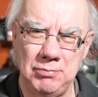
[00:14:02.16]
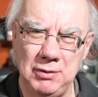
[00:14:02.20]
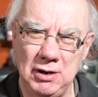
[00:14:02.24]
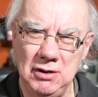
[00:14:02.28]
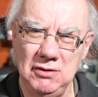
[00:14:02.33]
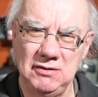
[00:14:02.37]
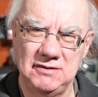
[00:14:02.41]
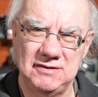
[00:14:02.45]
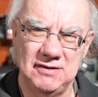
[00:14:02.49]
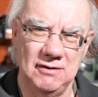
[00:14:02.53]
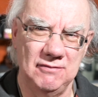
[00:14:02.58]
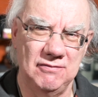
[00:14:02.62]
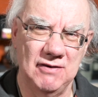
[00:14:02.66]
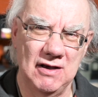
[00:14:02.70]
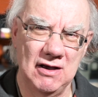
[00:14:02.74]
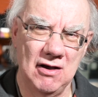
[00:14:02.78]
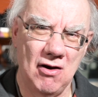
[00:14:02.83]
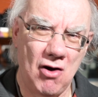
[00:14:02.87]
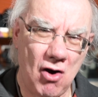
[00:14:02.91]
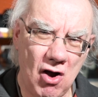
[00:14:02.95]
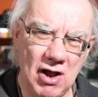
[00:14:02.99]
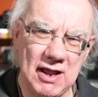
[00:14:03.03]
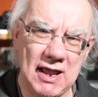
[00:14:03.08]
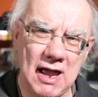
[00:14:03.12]
Bluetooth.
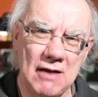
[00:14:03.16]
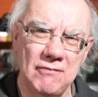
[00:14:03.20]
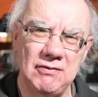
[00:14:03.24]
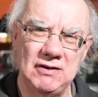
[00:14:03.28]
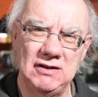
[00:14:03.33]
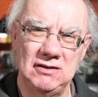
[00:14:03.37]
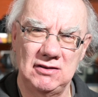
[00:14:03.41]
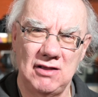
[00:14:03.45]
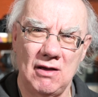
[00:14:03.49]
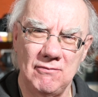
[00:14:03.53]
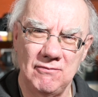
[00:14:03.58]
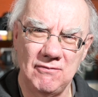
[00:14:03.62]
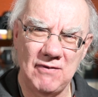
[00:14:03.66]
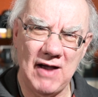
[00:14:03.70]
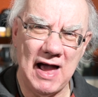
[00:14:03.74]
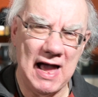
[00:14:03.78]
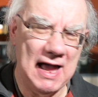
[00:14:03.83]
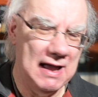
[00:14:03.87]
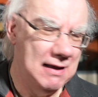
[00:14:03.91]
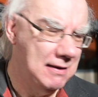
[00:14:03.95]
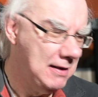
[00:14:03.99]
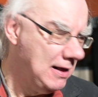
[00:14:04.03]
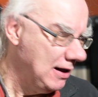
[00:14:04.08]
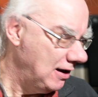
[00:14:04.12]
I haven't done
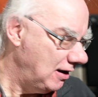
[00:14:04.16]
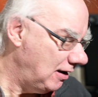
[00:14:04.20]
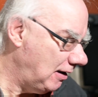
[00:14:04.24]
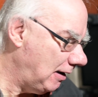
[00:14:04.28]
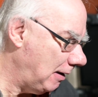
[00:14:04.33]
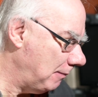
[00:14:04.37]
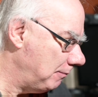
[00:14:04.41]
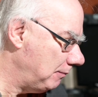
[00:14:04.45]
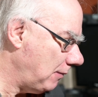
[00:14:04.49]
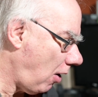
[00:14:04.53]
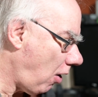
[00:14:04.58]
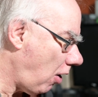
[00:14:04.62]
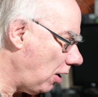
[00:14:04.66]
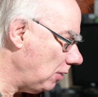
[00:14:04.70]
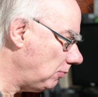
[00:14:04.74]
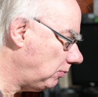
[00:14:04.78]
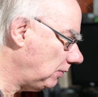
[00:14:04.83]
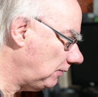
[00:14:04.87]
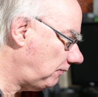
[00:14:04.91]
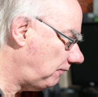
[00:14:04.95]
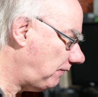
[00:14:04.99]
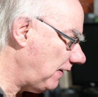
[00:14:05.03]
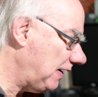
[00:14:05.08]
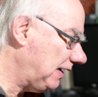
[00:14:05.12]
that. Um, I
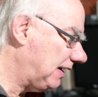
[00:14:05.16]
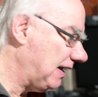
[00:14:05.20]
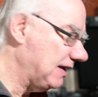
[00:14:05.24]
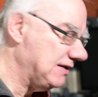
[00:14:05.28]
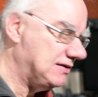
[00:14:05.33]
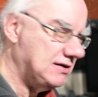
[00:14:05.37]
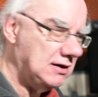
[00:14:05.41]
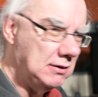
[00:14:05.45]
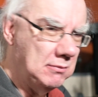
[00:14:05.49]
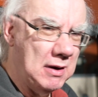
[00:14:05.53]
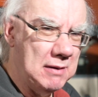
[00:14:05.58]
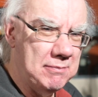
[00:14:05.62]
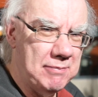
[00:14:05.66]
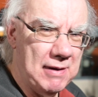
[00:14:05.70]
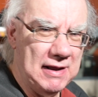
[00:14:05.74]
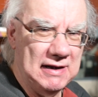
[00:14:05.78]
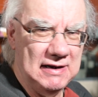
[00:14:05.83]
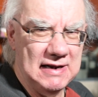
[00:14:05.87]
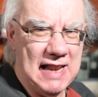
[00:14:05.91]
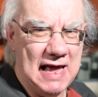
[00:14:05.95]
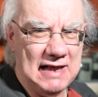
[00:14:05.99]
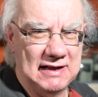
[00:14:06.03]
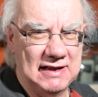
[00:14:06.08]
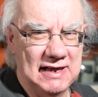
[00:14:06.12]
would think it's going to be a
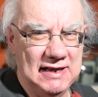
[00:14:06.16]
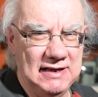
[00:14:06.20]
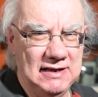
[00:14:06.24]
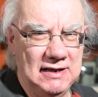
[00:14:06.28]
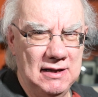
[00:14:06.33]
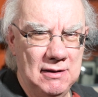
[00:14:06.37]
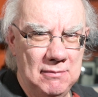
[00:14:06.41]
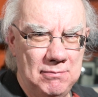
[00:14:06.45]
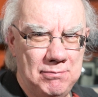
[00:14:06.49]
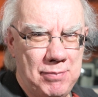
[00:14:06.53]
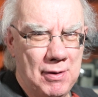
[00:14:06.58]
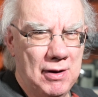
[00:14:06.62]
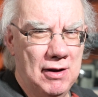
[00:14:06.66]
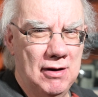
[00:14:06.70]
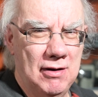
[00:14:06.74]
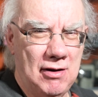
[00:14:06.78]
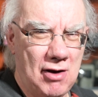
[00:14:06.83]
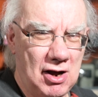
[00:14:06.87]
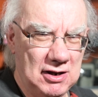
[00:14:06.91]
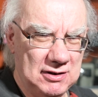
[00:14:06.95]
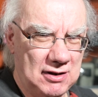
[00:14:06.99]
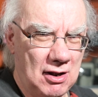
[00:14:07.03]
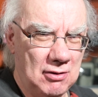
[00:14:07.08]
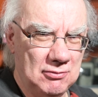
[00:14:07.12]
bit laggy, but
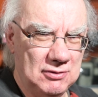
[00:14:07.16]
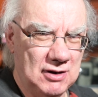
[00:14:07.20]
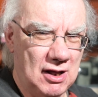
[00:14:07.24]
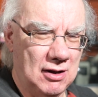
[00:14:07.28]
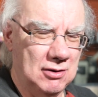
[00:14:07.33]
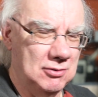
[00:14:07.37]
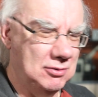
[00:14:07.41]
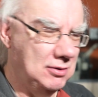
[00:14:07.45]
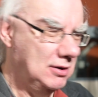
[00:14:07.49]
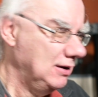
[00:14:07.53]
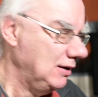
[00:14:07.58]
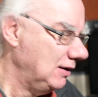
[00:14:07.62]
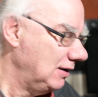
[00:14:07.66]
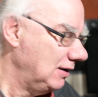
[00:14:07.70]
I don't know.